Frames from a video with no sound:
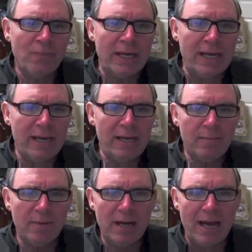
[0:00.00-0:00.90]
he
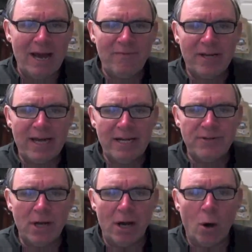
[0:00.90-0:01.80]

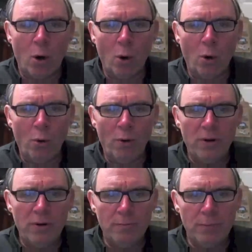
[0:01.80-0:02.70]
advocates a whole
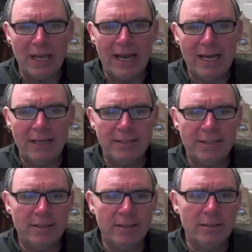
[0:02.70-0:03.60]

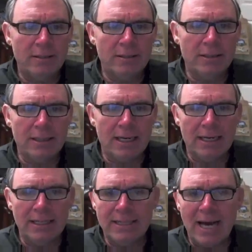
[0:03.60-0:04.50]
plant
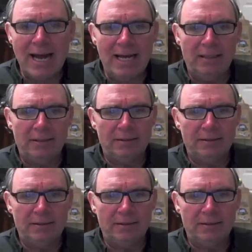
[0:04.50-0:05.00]
diet.